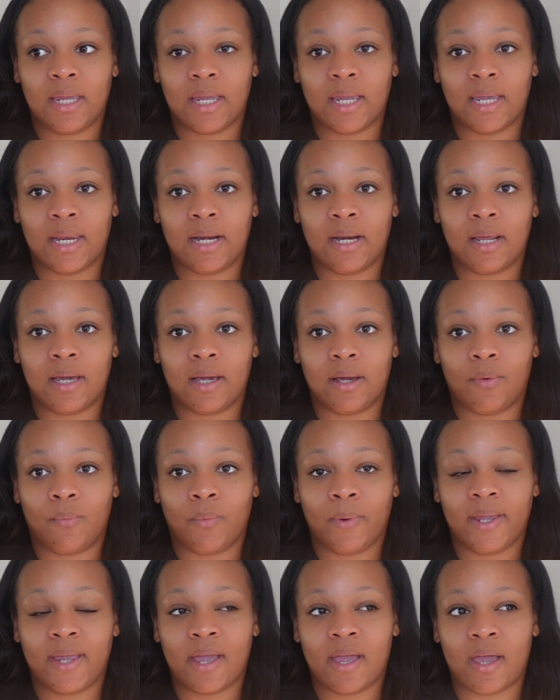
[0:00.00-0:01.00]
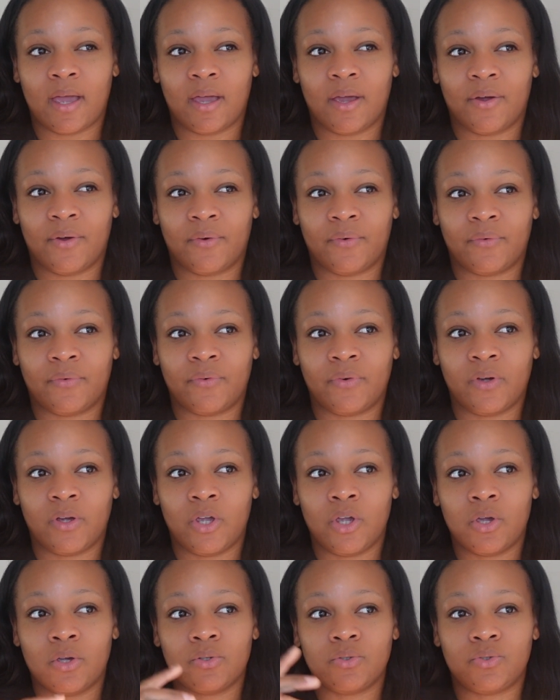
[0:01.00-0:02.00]
And we have
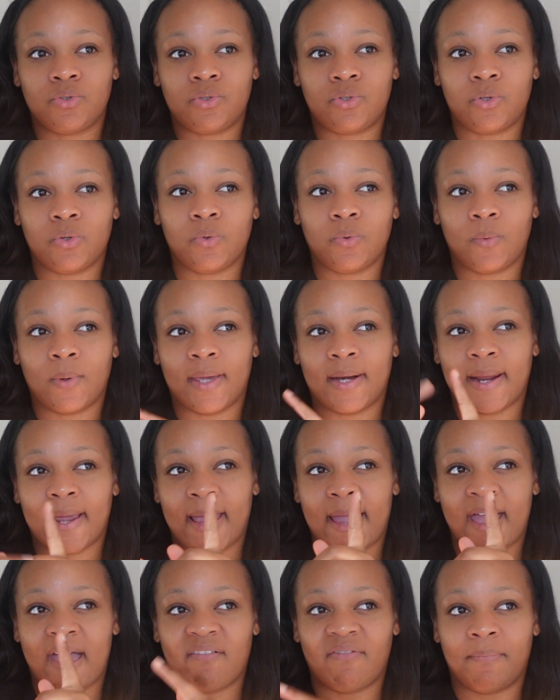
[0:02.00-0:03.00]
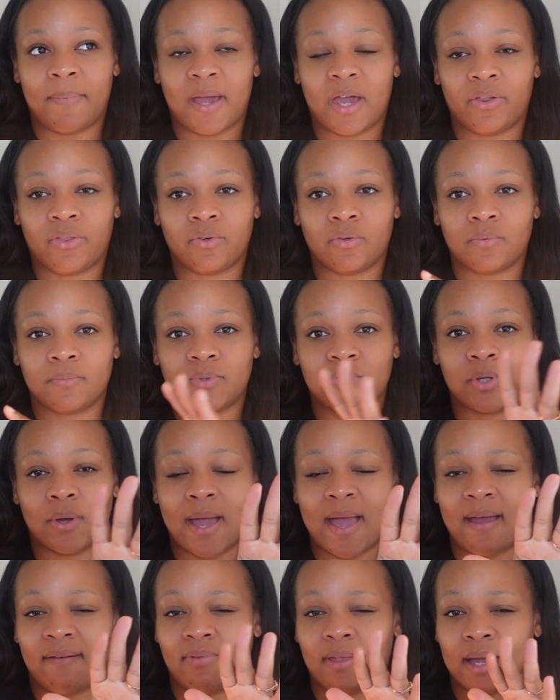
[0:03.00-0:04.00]
2.5 bathrooms, so I
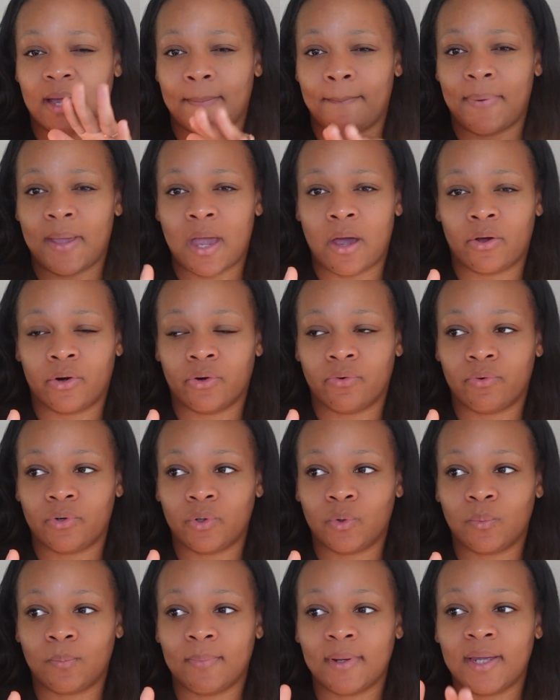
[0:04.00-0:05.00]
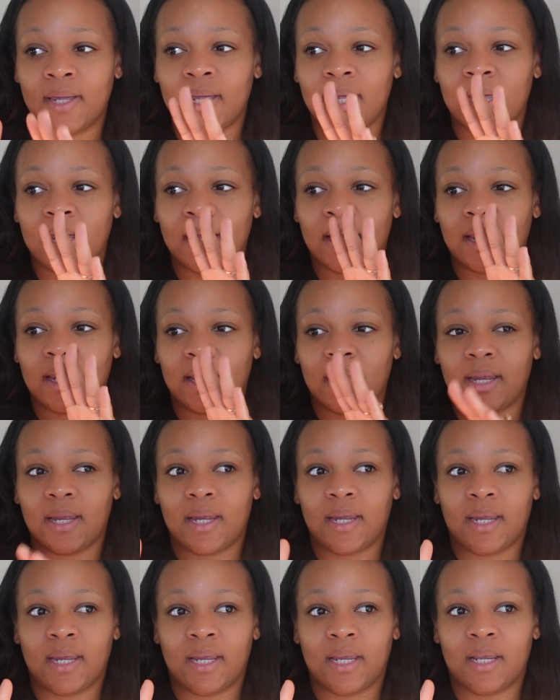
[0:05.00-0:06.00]
have like a powder room
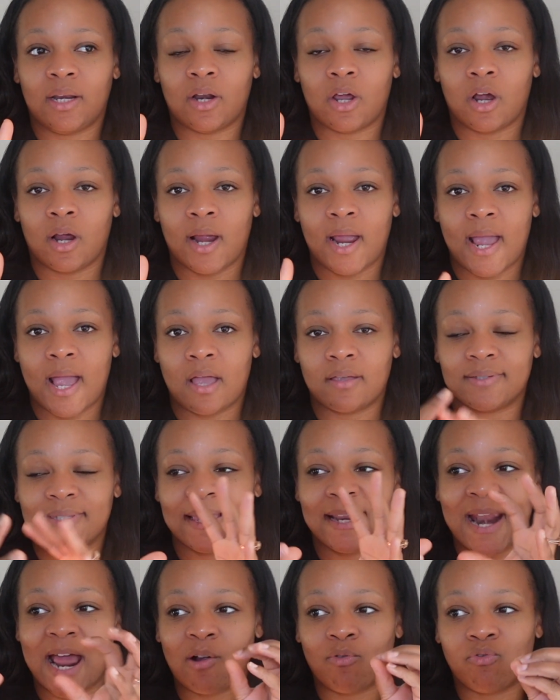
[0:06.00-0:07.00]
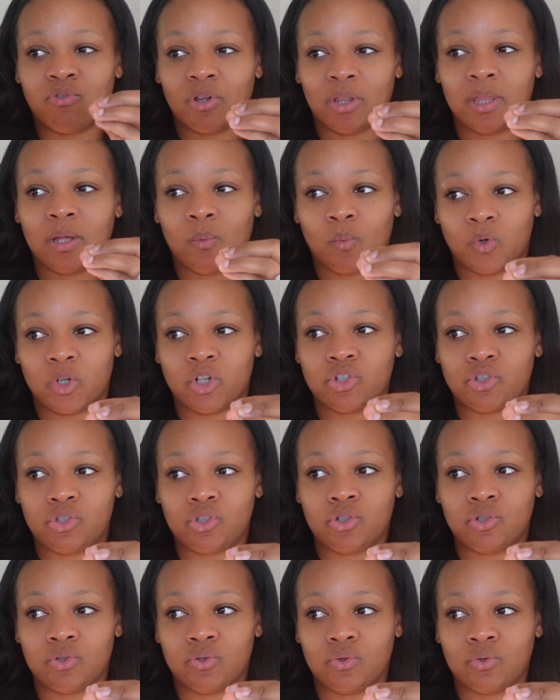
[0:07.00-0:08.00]
in our house, and I really want
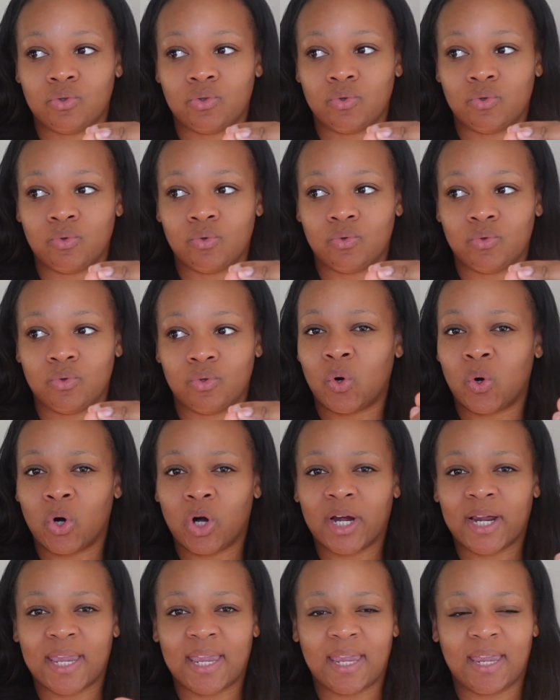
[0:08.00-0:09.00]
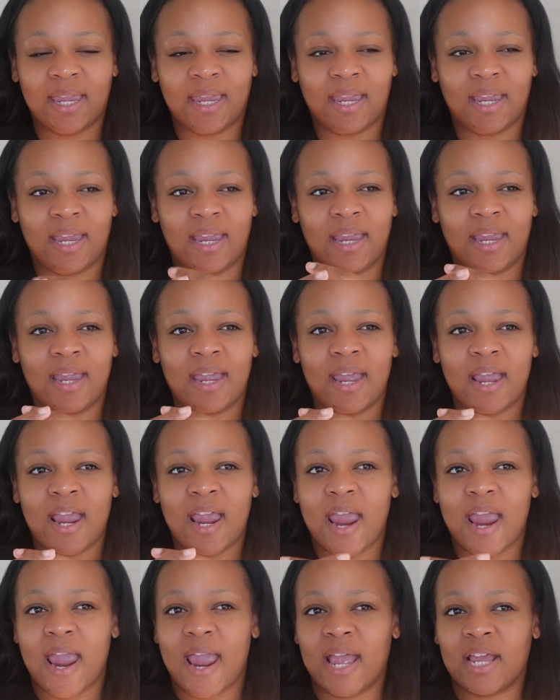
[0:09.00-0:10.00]
to quirky
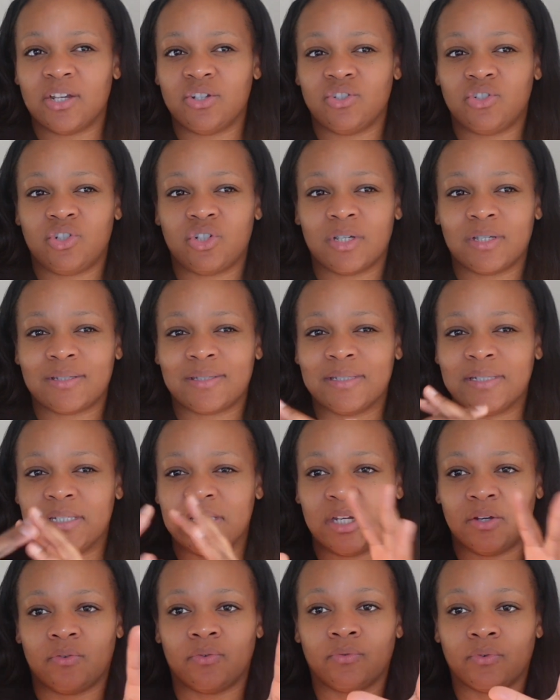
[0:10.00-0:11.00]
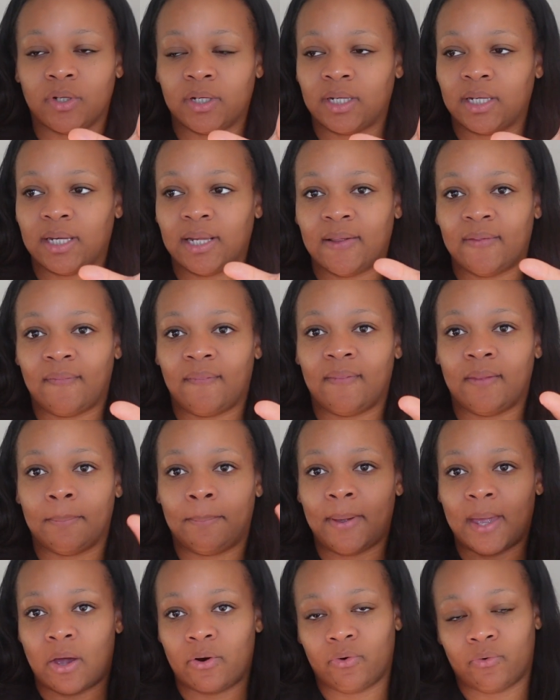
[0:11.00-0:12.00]
and just different in the
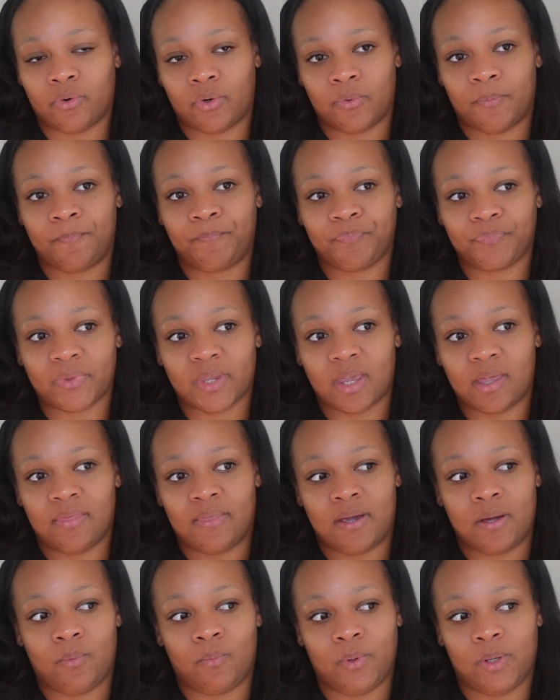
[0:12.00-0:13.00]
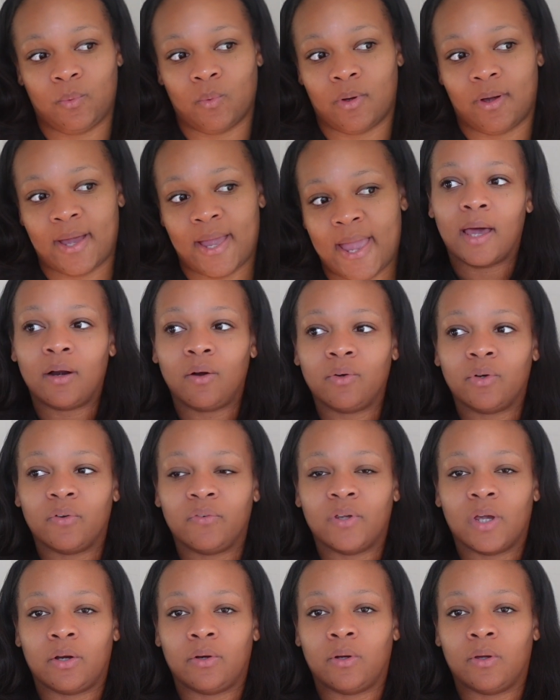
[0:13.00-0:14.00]
powder room that we will have. I don't know if
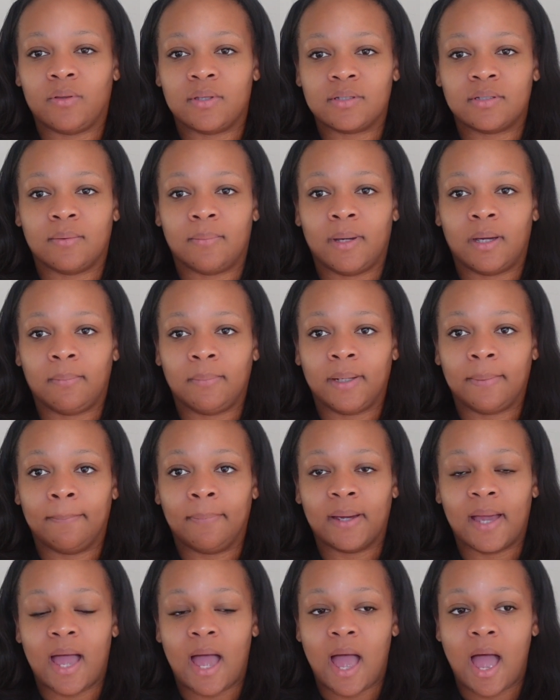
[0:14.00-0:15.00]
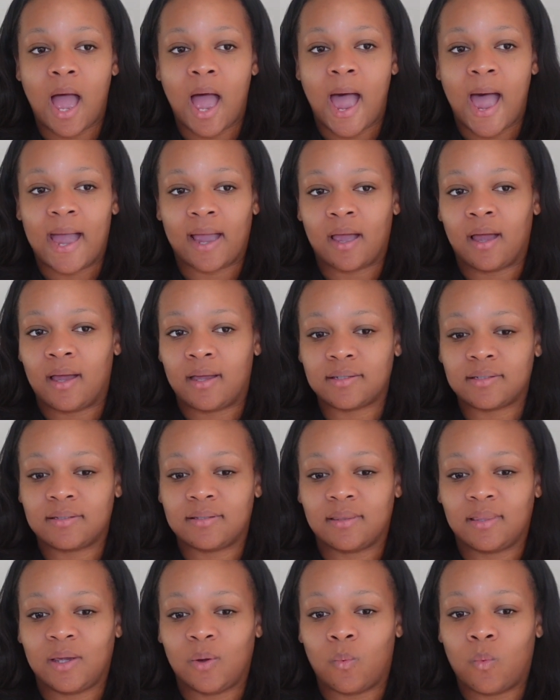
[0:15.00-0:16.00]
y'all know this about me, but I
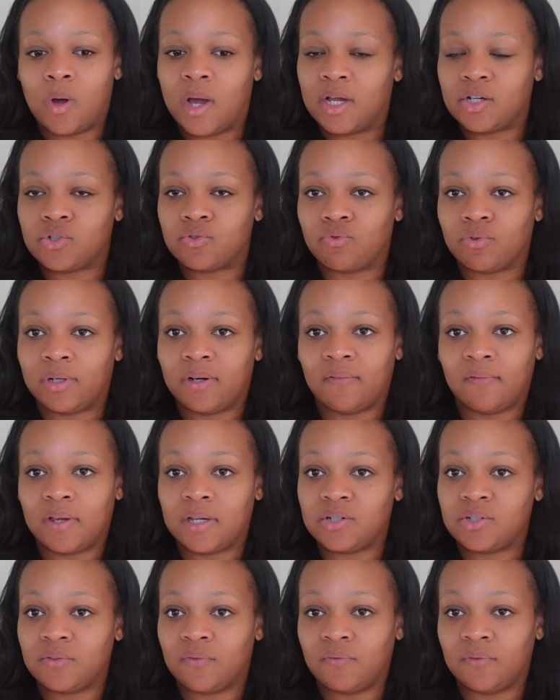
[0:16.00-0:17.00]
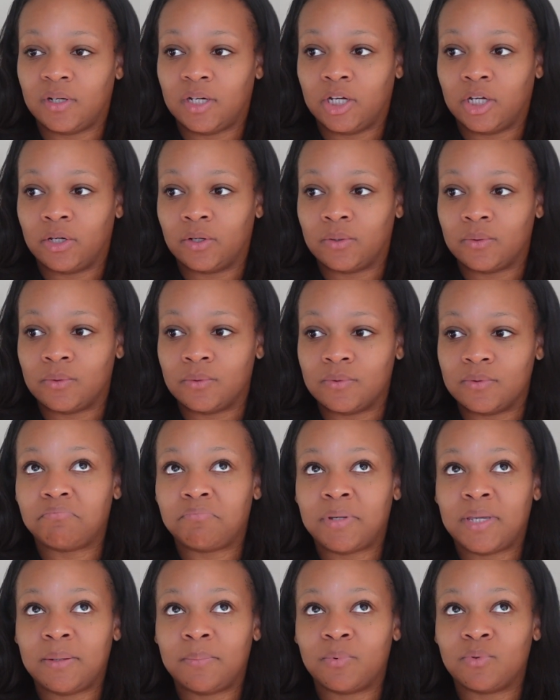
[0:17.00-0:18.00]
constantly watch renovation videos,
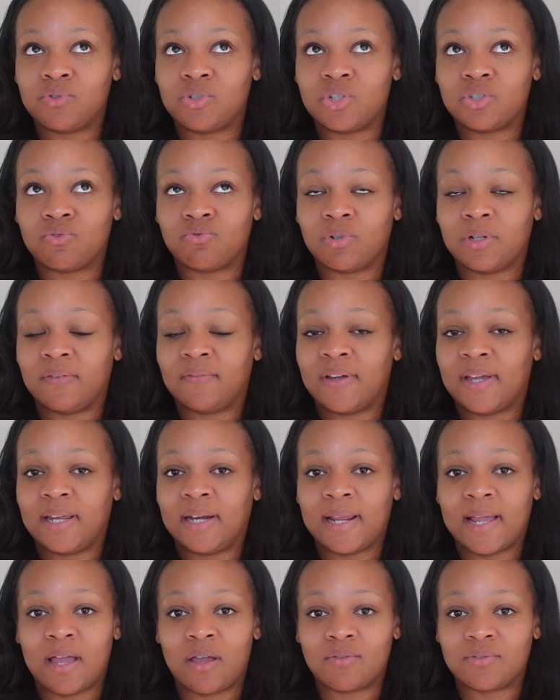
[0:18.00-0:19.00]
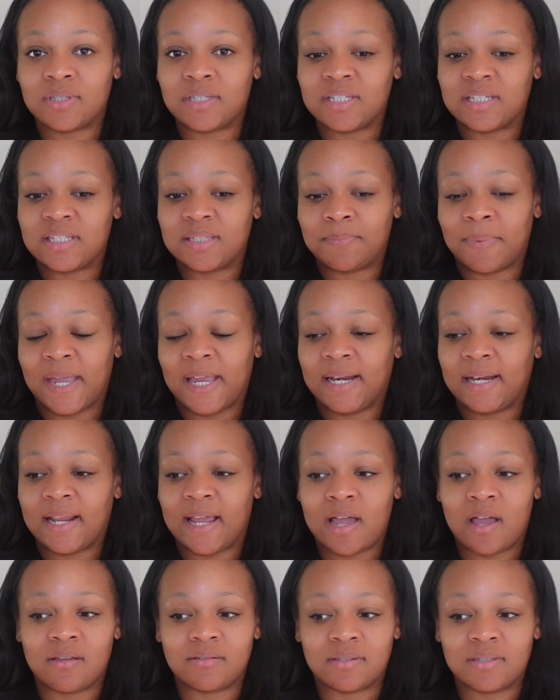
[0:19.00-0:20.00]
people just renovating houses, painting
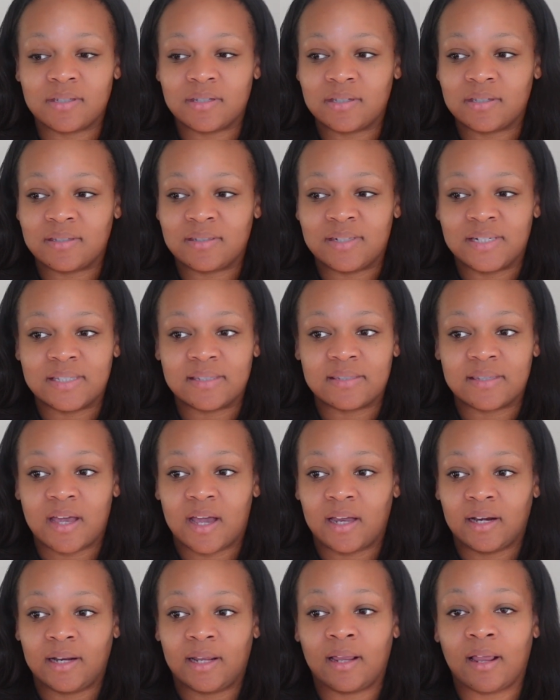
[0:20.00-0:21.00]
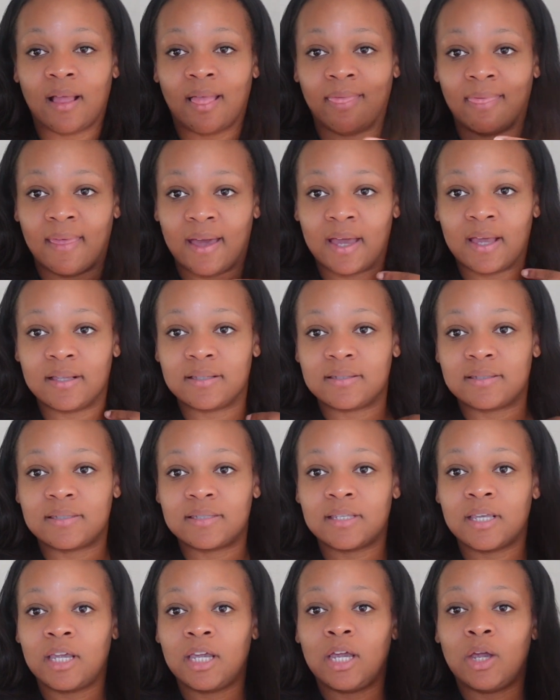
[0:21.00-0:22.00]
houses, designing.
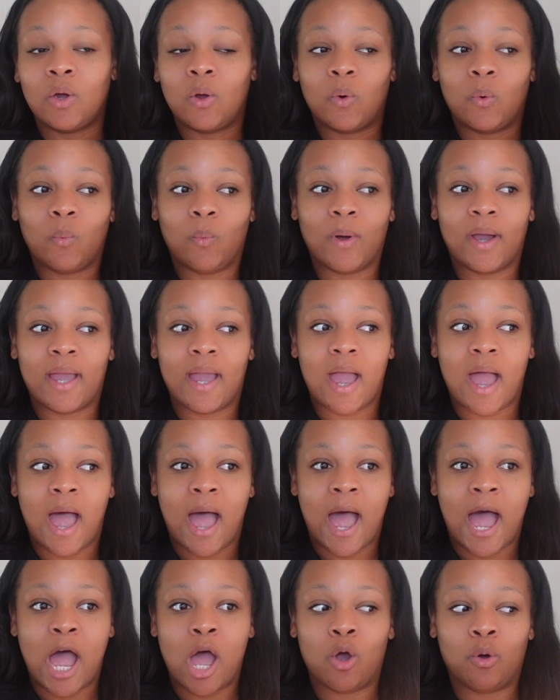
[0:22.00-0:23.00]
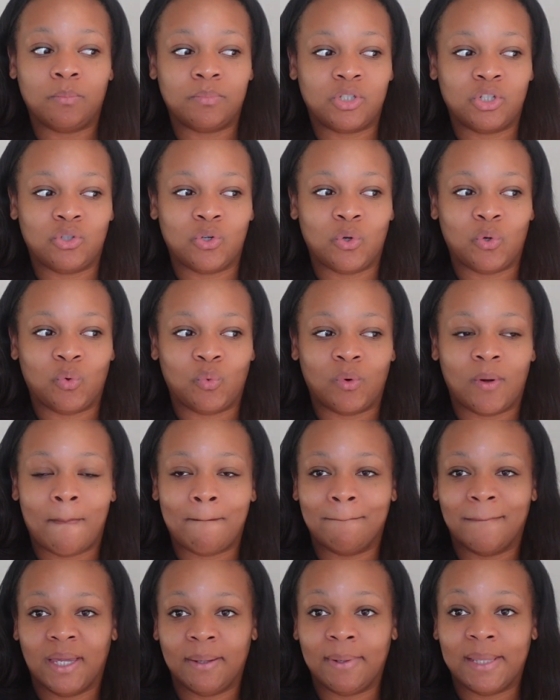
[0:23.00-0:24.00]
That's what I hope to do
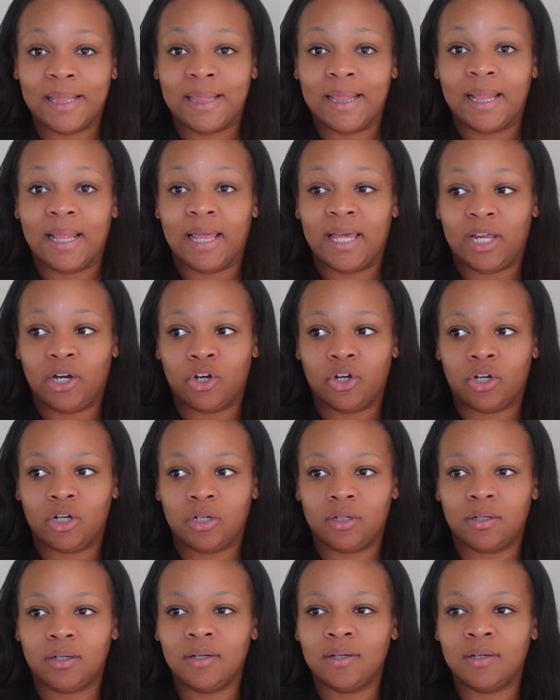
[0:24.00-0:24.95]
maybe later